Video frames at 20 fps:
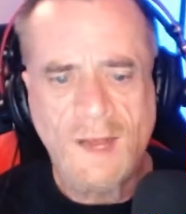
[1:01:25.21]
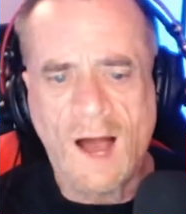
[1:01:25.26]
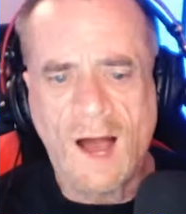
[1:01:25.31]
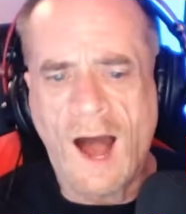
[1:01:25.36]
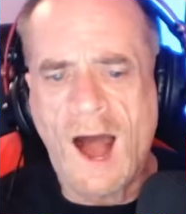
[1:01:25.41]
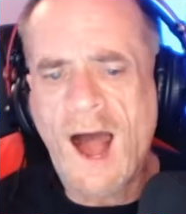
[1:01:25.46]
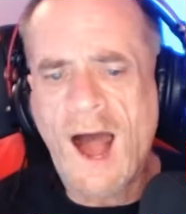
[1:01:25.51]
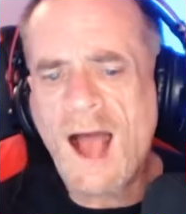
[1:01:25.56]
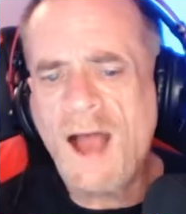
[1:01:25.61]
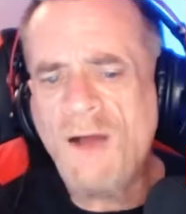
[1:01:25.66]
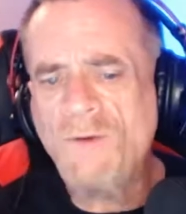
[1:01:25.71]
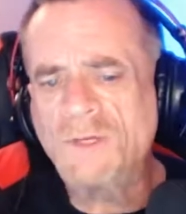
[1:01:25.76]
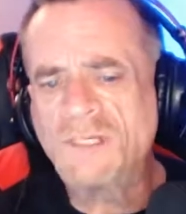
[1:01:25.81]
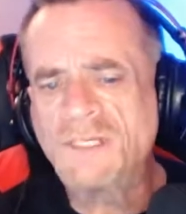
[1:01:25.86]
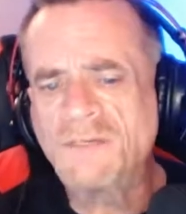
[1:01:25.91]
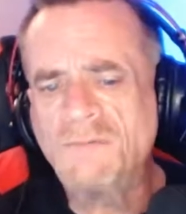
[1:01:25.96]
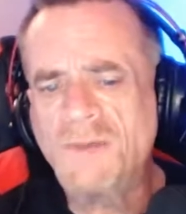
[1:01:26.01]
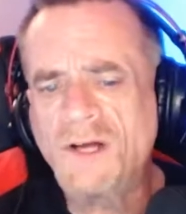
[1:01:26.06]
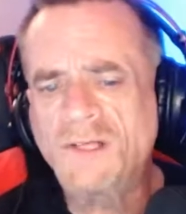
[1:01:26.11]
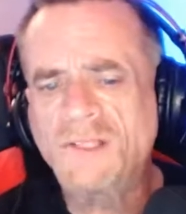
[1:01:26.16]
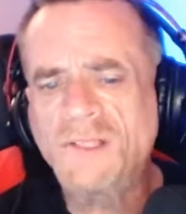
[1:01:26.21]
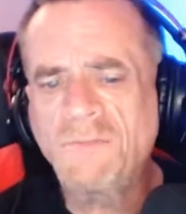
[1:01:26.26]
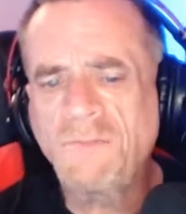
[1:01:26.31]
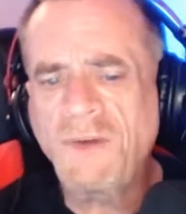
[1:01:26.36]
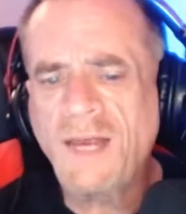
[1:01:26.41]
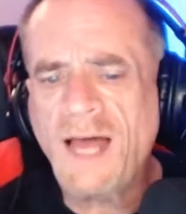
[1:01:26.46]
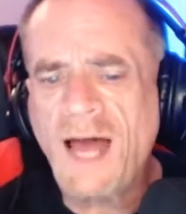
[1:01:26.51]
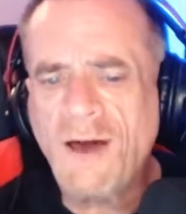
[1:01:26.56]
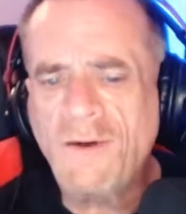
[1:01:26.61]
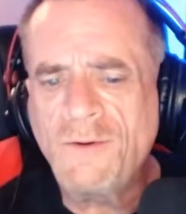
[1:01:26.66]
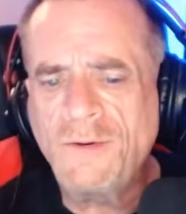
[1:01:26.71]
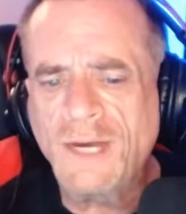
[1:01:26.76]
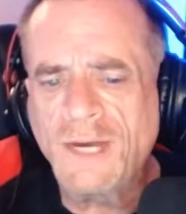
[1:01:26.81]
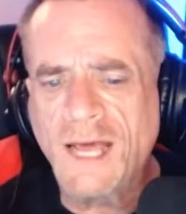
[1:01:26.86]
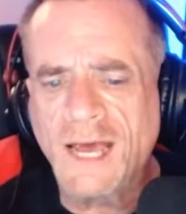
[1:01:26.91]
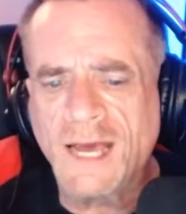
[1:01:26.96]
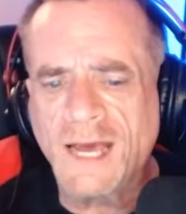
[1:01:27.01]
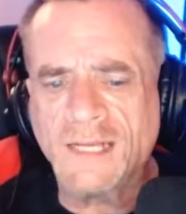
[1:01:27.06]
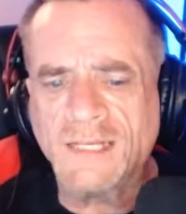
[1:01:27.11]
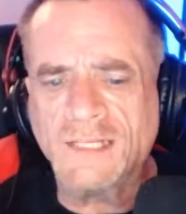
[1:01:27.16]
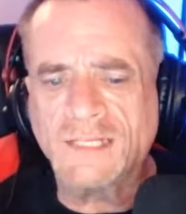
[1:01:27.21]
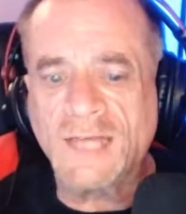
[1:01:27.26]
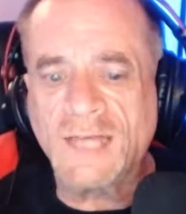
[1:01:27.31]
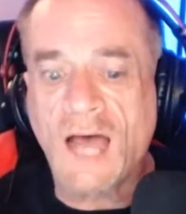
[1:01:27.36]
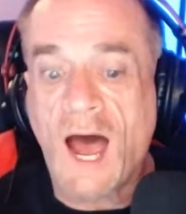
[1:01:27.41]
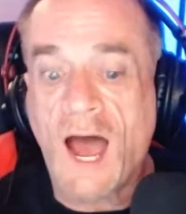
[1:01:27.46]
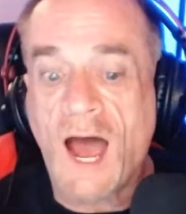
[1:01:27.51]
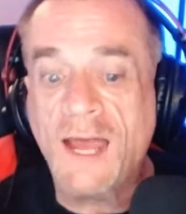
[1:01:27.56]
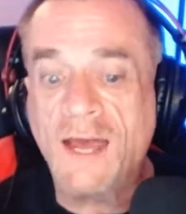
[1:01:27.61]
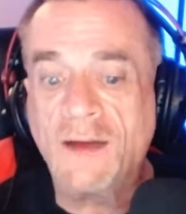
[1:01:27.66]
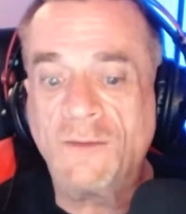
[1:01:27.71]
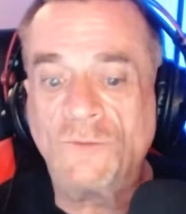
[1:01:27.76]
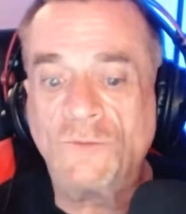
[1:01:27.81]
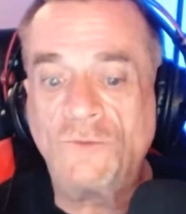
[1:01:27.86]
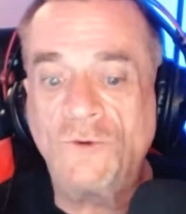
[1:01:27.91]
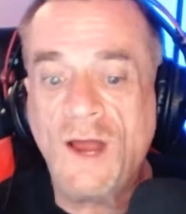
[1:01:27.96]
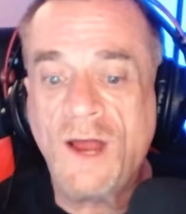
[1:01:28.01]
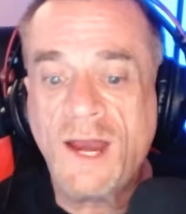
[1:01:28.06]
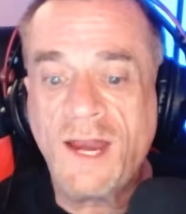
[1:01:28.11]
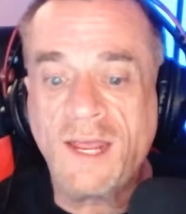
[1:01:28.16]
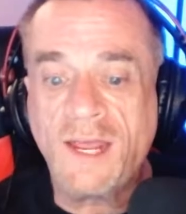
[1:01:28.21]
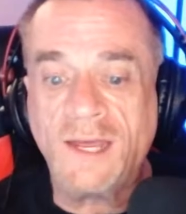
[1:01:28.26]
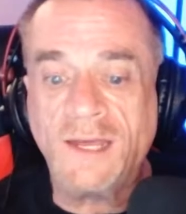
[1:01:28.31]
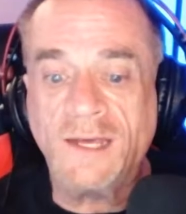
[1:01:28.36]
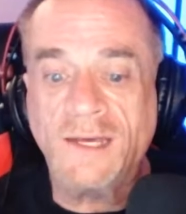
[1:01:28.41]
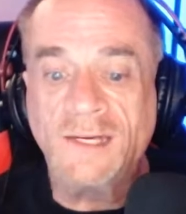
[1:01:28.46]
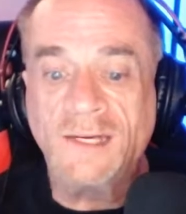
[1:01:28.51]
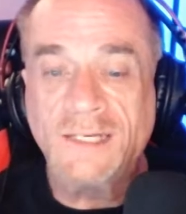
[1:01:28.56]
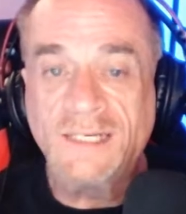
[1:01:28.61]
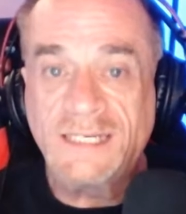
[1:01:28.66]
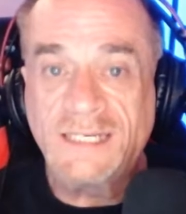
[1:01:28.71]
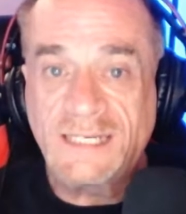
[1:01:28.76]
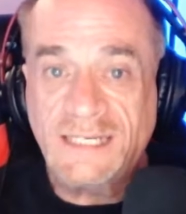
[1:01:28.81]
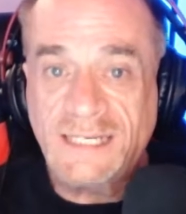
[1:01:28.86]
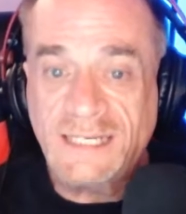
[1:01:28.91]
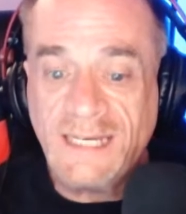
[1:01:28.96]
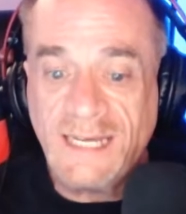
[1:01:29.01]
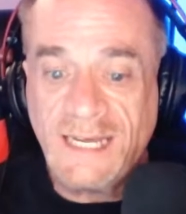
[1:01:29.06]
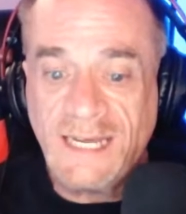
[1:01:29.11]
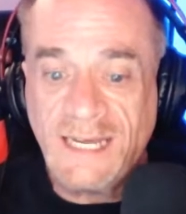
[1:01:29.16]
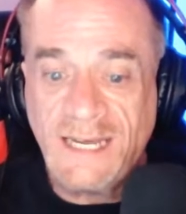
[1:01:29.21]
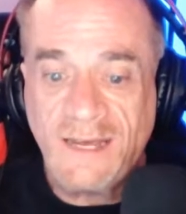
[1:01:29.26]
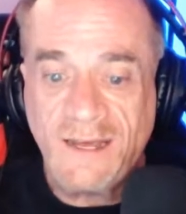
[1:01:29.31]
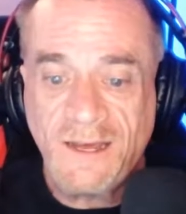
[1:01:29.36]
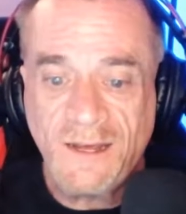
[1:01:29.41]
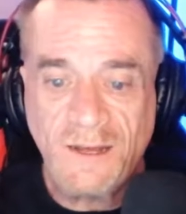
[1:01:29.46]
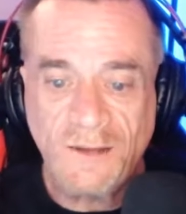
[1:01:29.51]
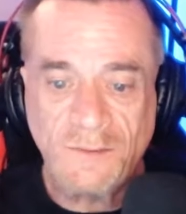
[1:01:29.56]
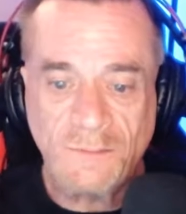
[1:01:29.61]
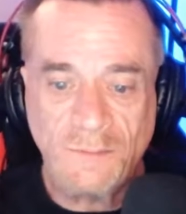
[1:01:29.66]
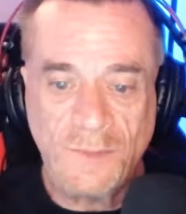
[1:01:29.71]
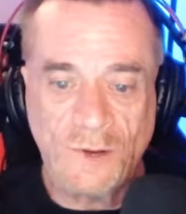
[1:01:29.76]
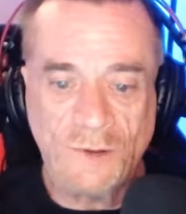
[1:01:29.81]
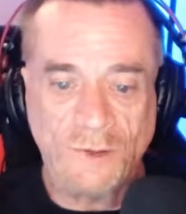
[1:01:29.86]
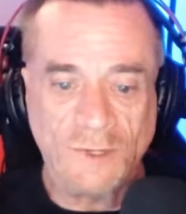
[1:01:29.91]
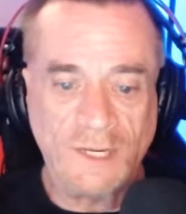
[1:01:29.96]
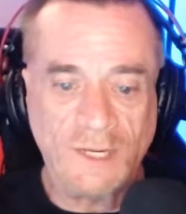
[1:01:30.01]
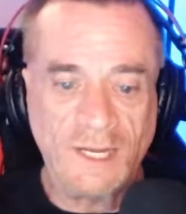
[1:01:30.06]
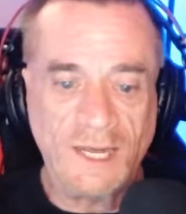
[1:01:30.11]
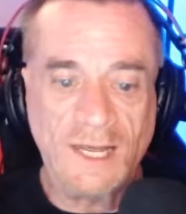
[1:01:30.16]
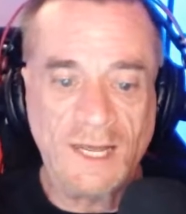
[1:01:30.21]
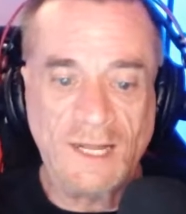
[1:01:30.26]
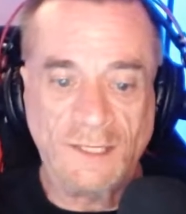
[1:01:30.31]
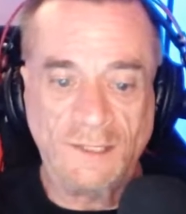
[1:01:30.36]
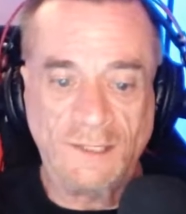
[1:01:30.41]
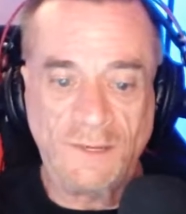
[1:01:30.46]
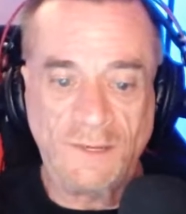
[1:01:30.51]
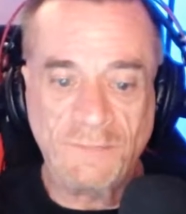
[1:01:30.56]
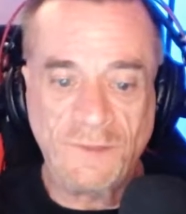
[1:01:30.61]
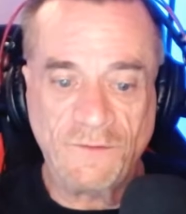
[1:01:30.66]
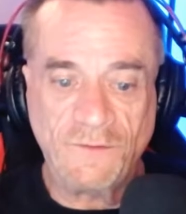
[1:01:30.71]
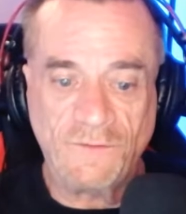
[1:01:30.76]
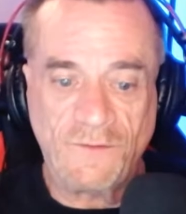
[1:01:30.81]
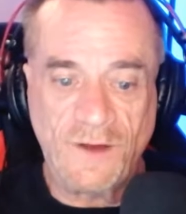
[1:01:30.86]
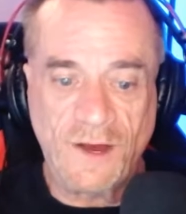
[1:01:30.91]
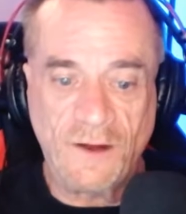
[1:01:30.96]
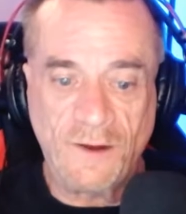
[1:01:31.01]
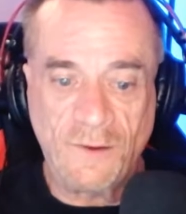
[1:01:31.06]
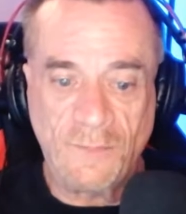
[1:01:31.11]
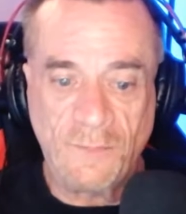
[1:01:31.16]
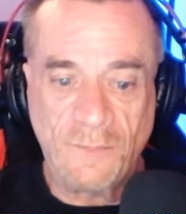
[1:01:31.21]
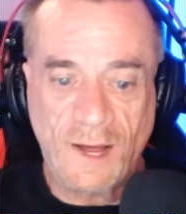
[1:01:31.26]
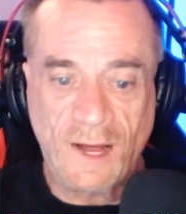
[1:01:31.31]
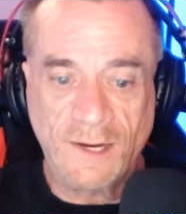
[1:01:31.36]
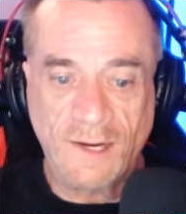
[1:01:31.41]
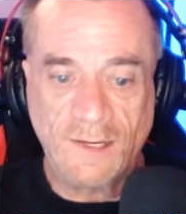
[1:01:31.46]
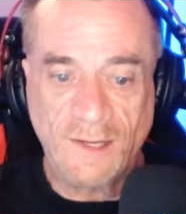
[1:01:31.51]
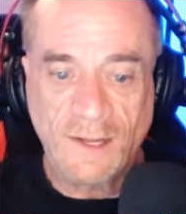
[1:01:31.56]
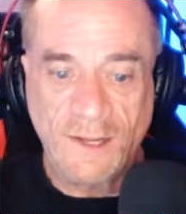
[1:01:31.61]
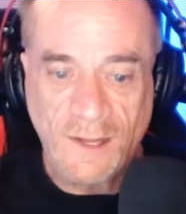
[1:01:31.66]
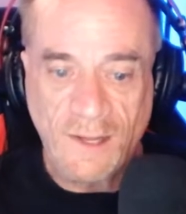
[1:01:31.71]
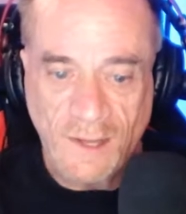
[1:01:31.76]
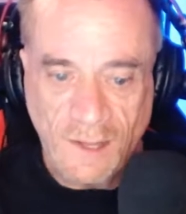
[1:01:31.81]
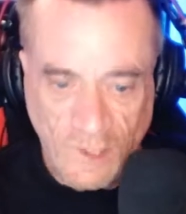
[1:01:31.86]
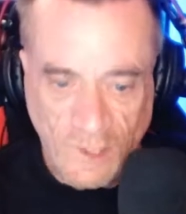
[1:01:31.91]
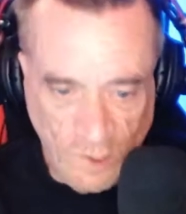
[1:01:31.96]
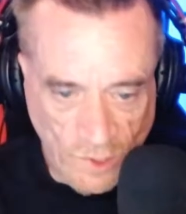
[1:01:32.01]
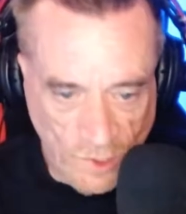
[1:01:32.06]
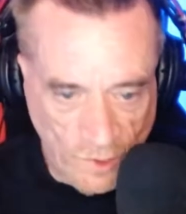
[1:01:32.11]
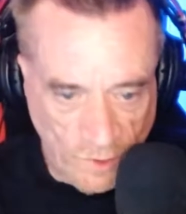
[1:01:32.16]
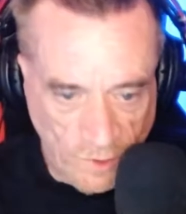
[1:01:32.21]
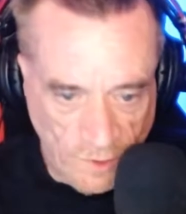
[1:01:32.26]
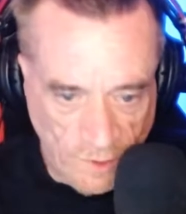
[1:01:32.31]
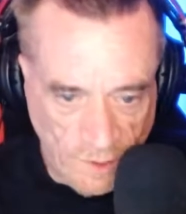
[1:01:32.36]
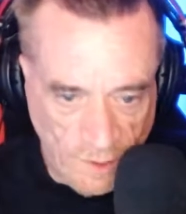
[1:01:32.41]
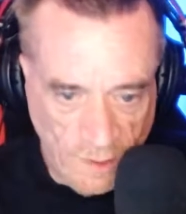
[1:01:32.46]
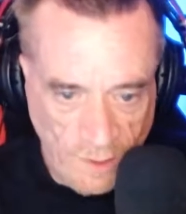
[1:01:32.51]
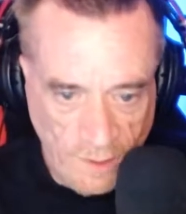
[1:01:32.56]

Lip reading: "I was among the plowed lands. I am ready. See," Mowgli held up the fire pot. "Good.